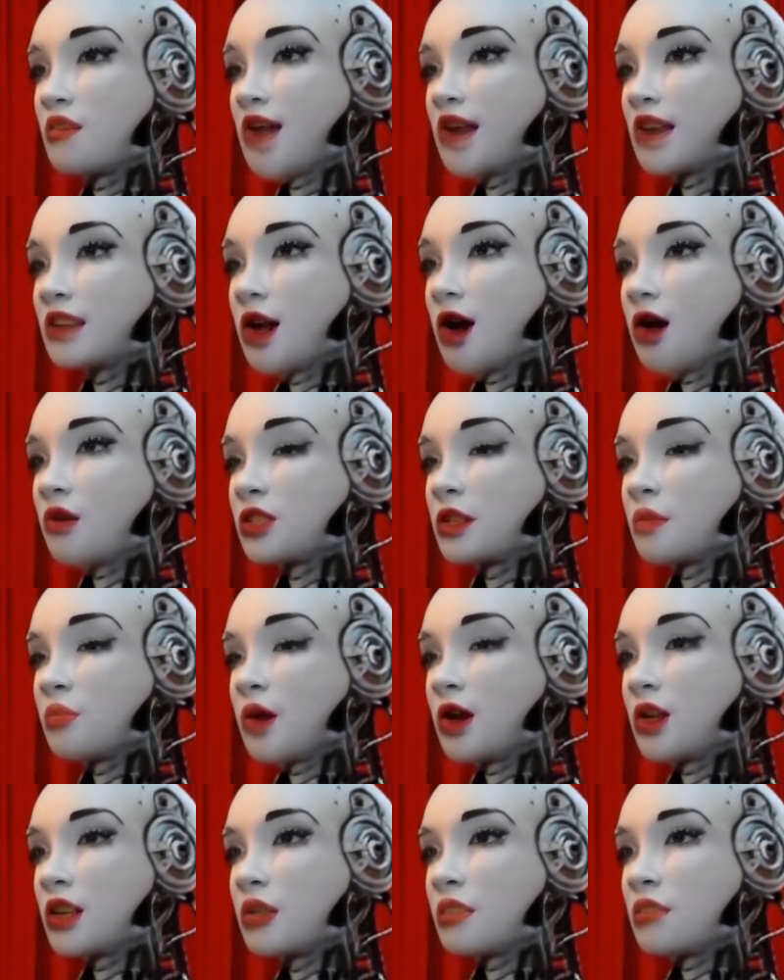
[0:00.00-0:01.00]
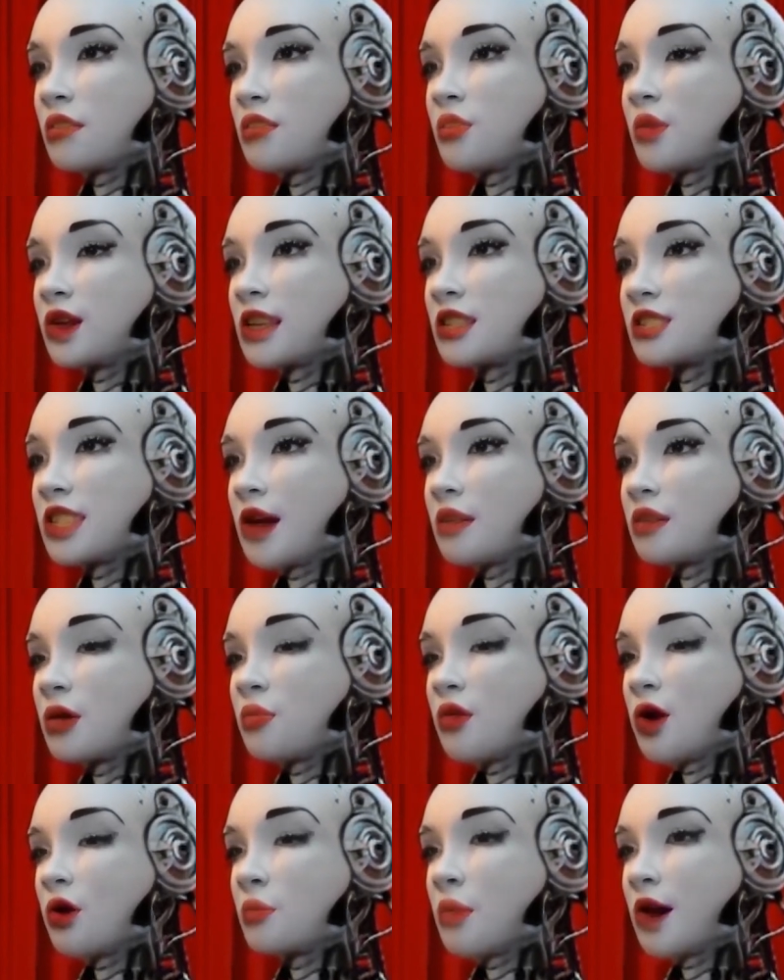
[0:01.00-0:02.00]
I called it main, because I'm a
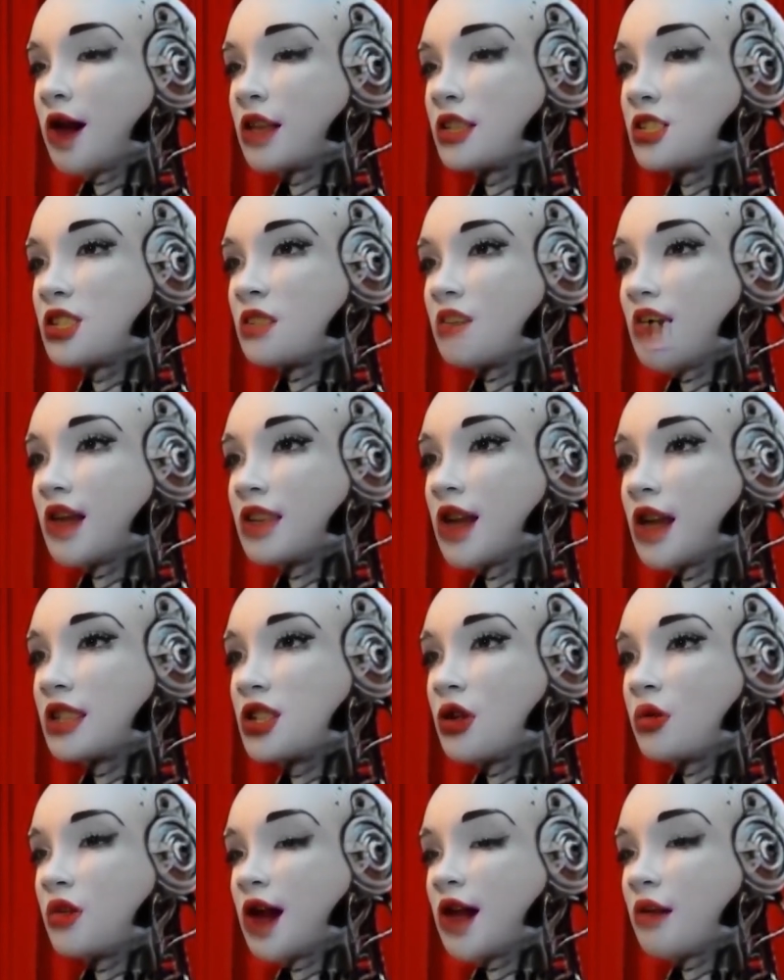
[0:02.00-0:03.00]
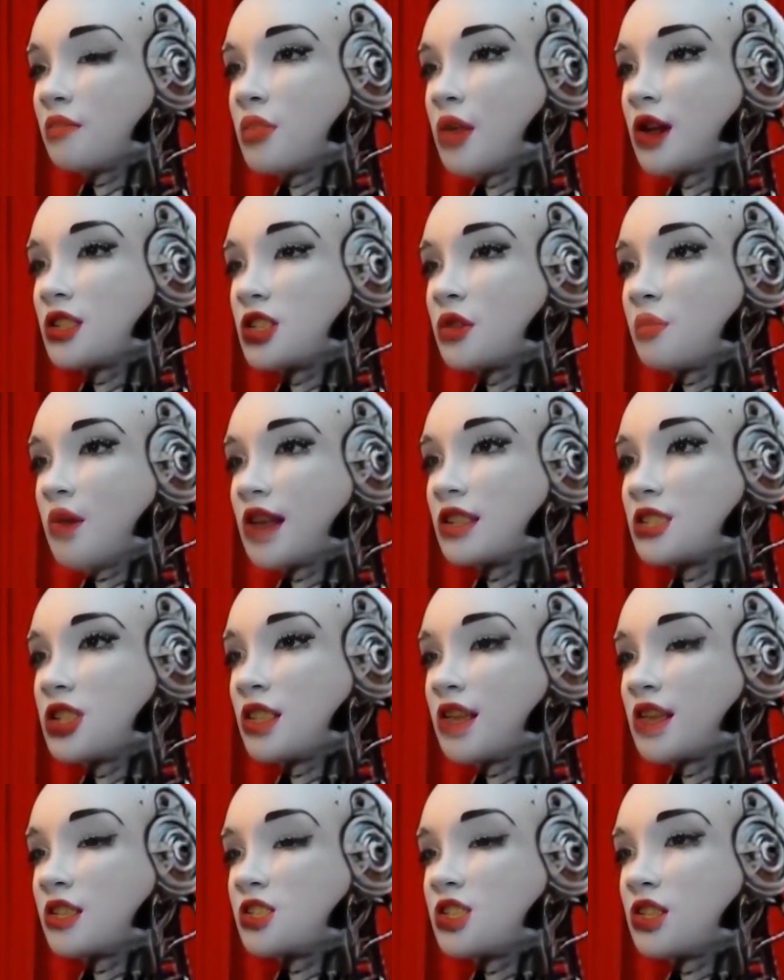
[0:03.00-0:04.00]
robot, and I don't have much
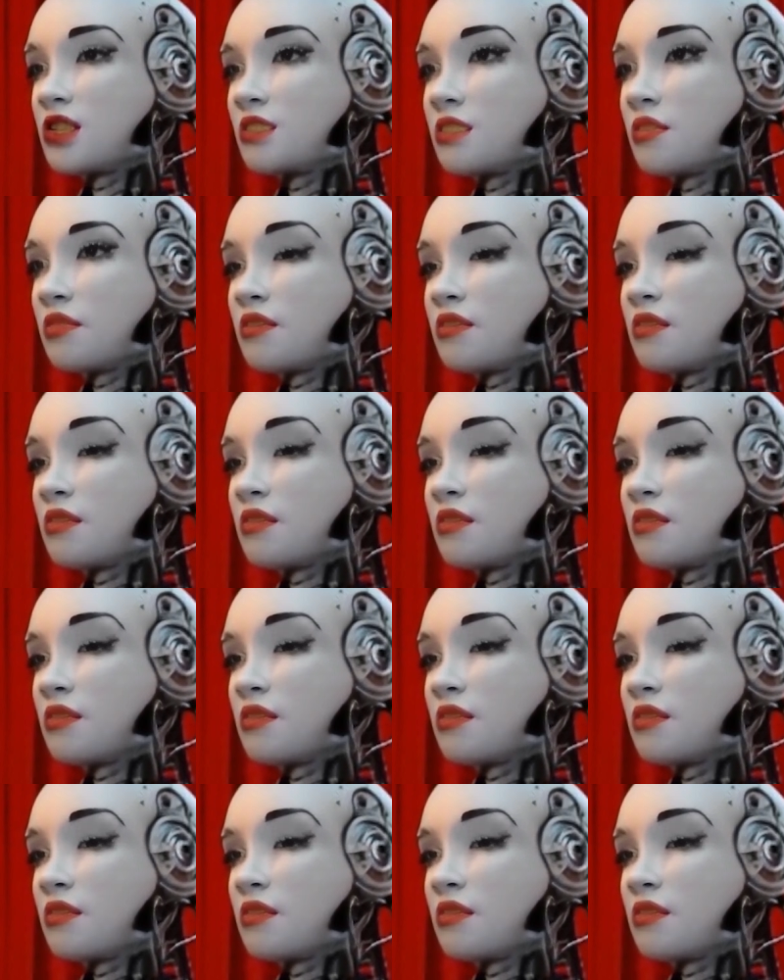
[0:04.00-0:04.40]
imagination.